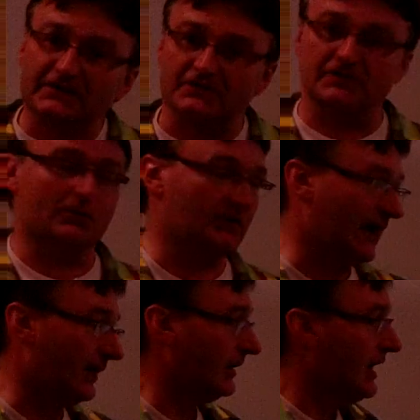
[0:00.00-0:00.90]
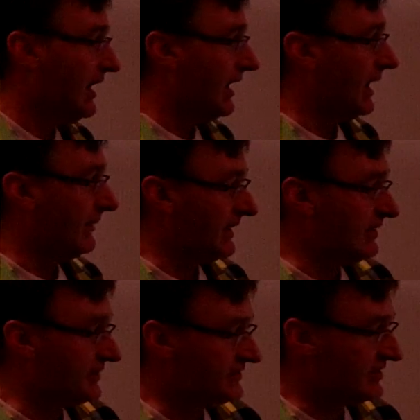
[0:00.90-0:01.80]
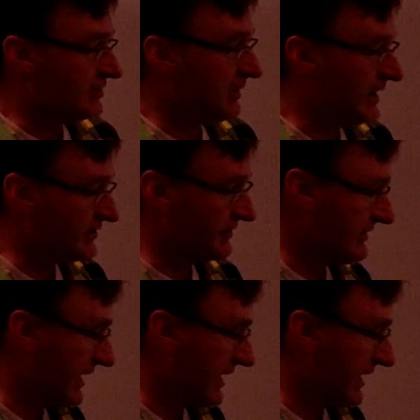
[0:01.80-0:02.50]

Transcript: to slow down in those situations.